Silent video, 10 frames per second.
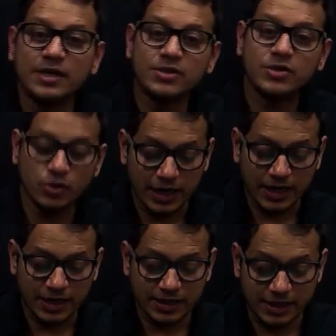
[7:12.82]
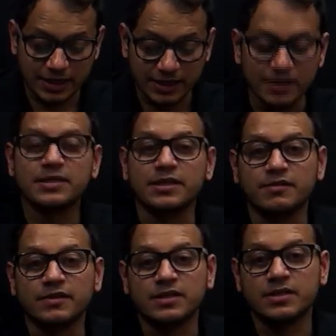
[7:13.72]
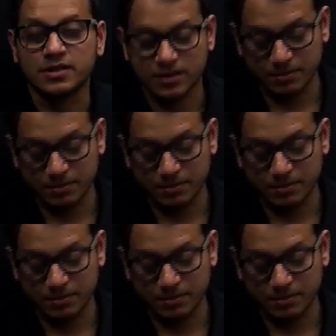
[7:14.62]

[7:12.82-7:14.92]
look at the Indus River system.